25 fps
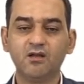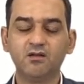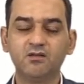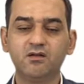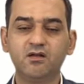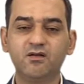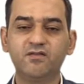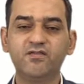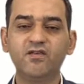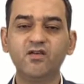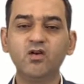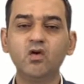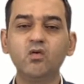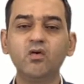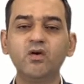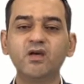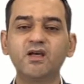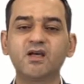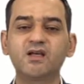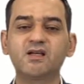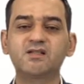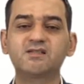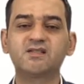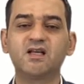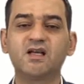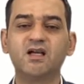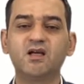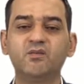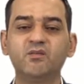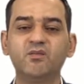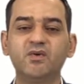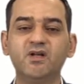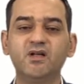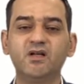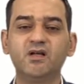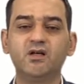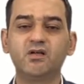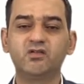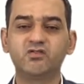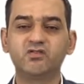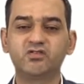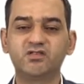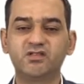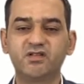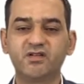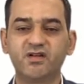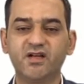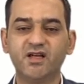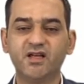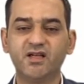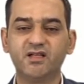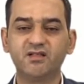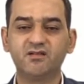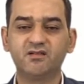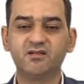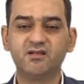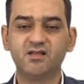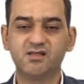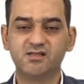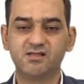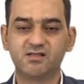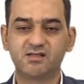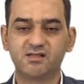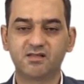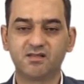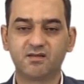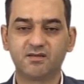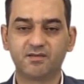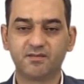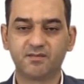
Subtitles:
The following example illustrates this.